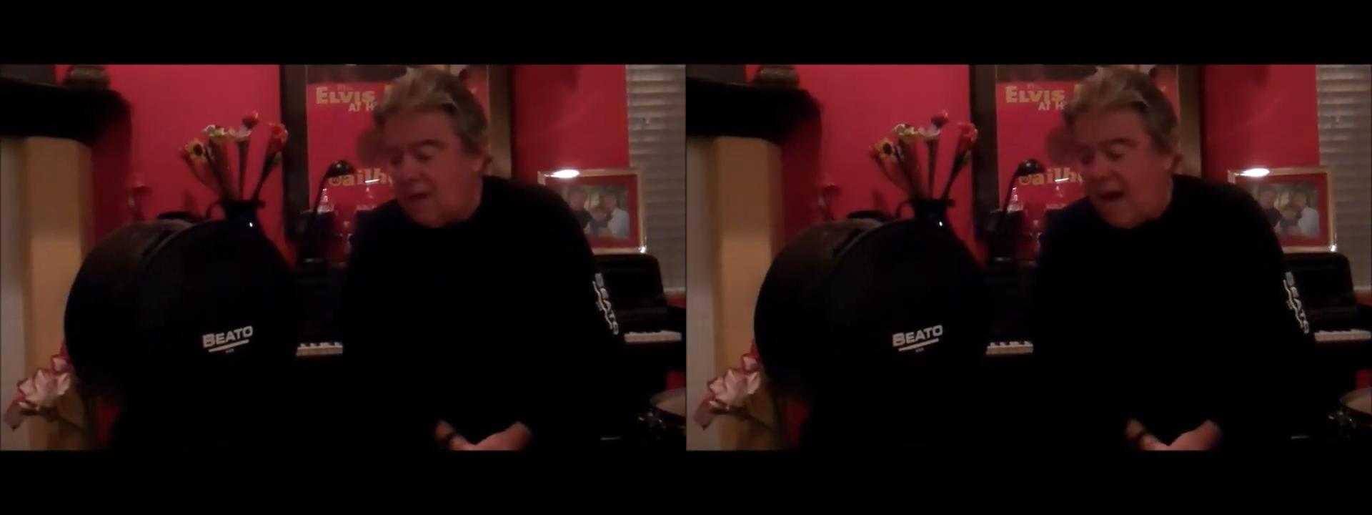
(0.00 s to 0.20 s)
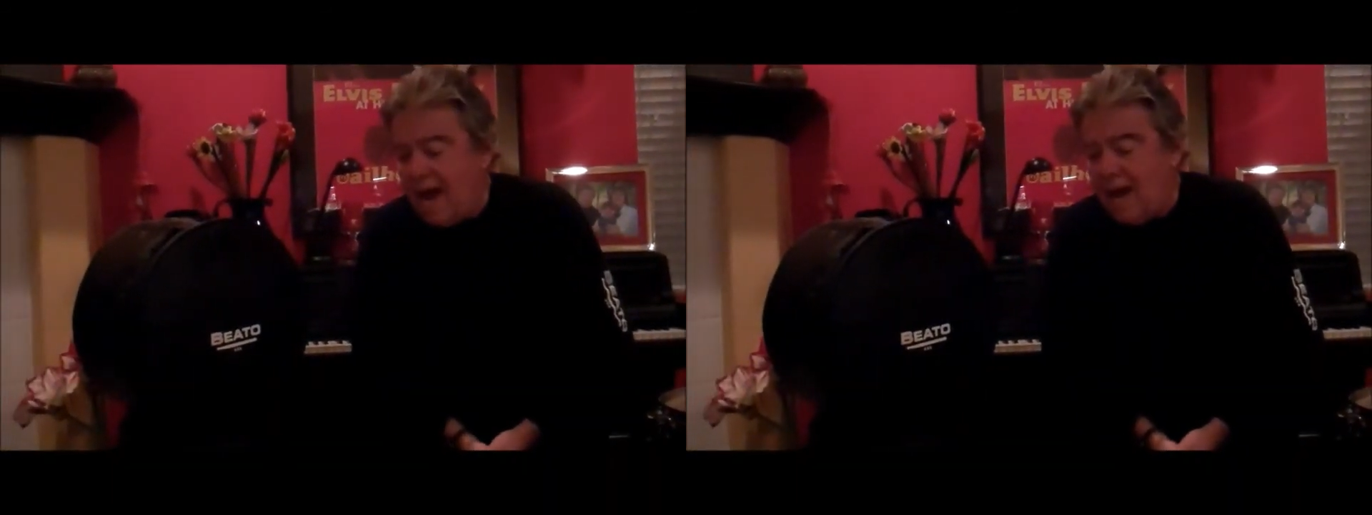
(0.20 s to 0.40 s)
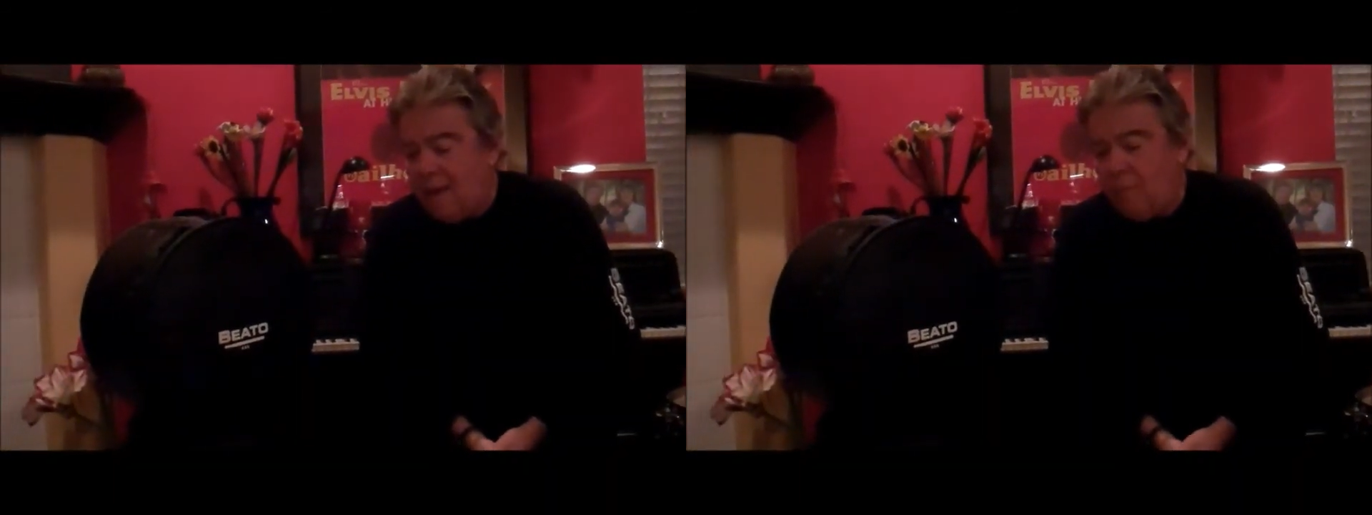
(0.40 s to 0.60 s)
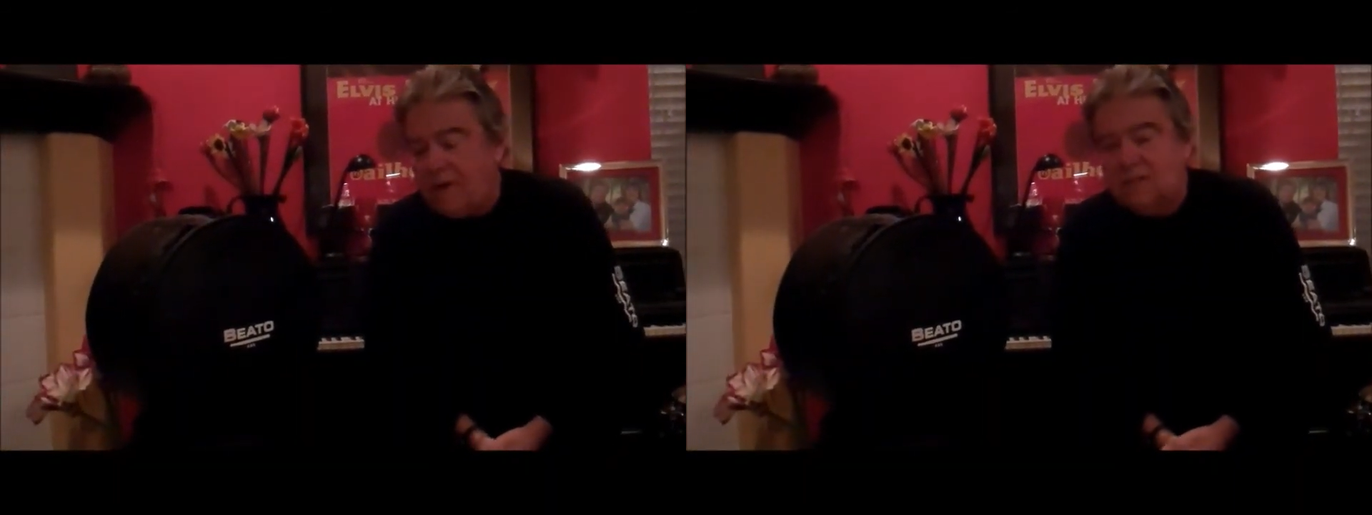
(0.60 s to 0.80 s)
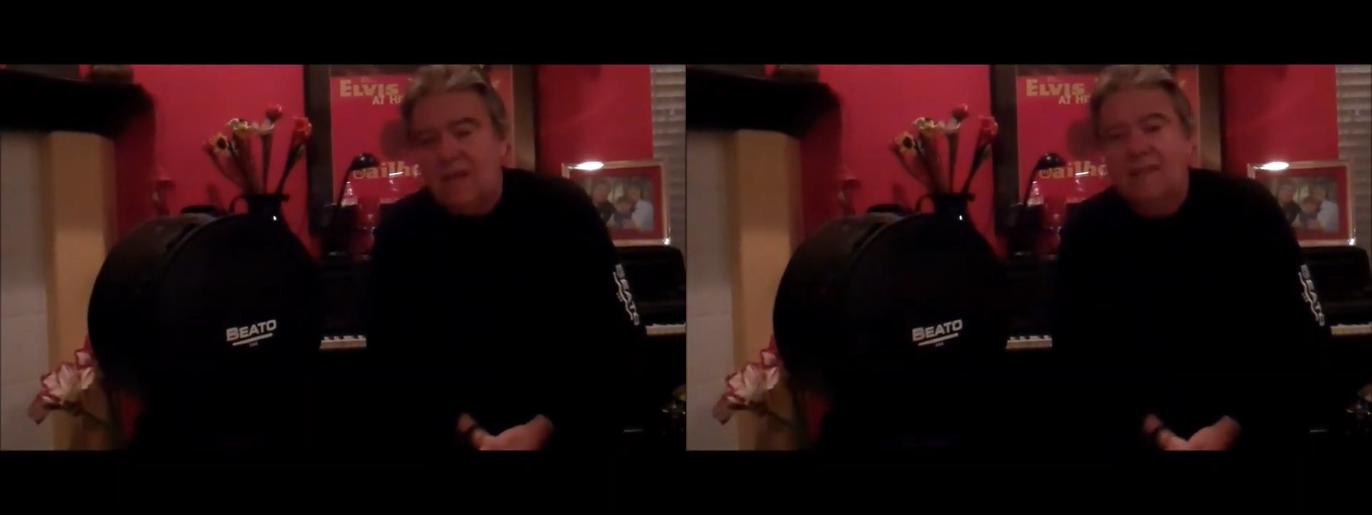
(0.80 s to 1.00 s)
I want
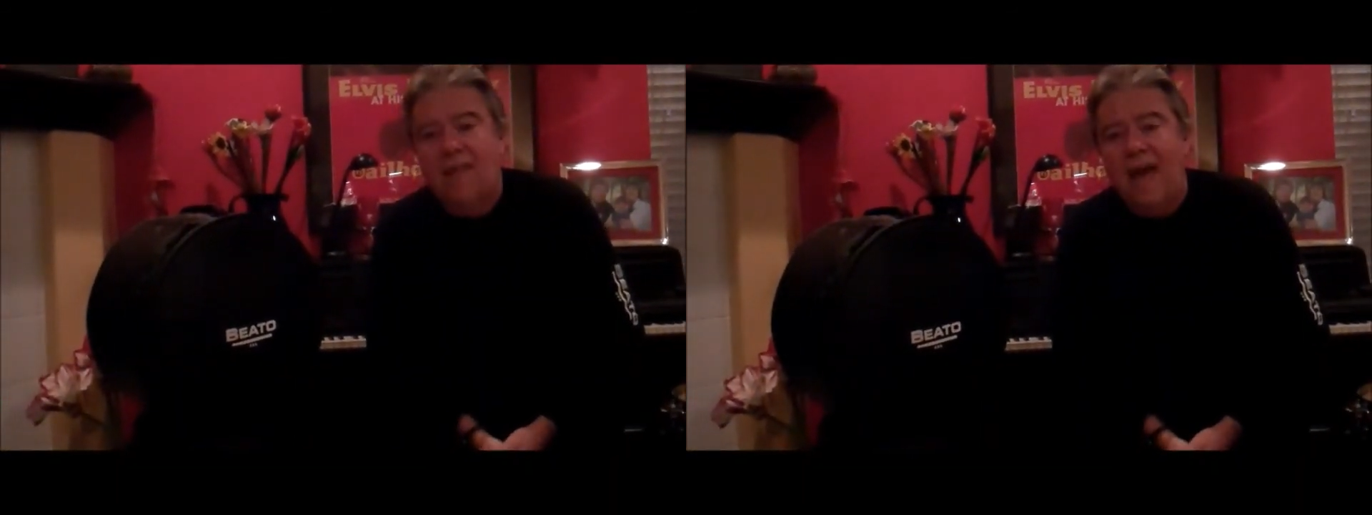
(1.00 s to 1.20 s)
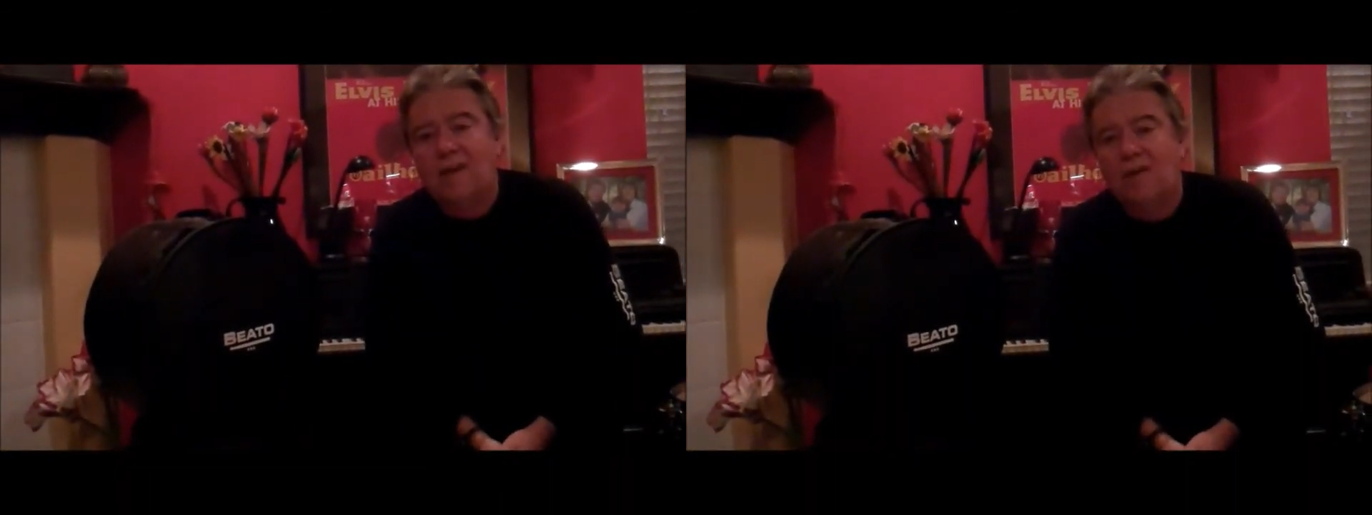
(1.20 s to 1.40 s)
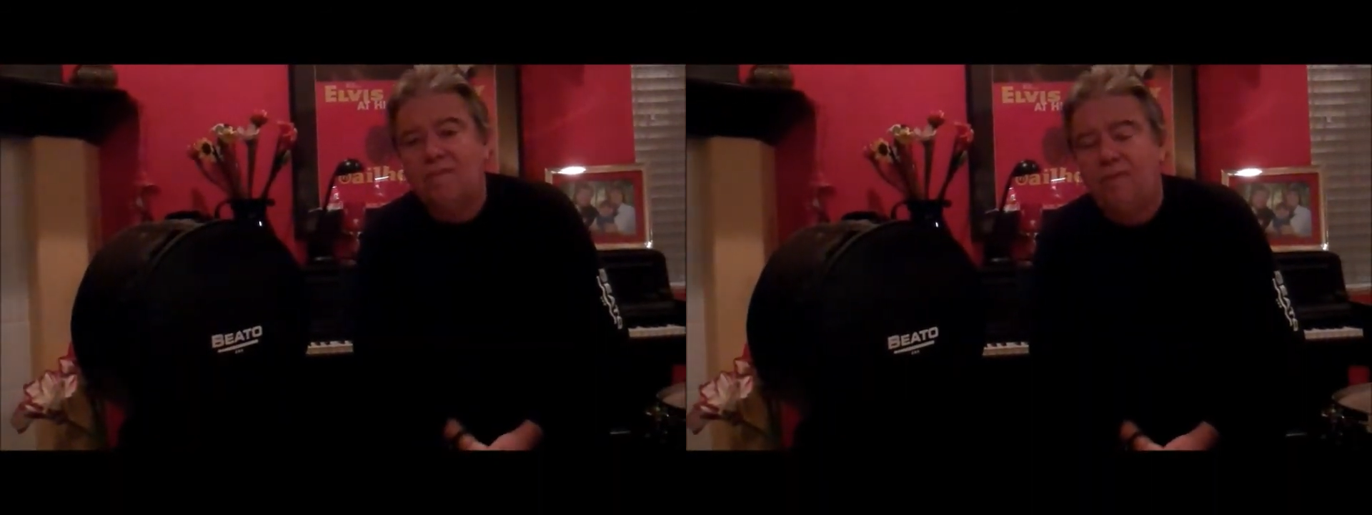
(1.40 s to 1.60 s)
to say thank you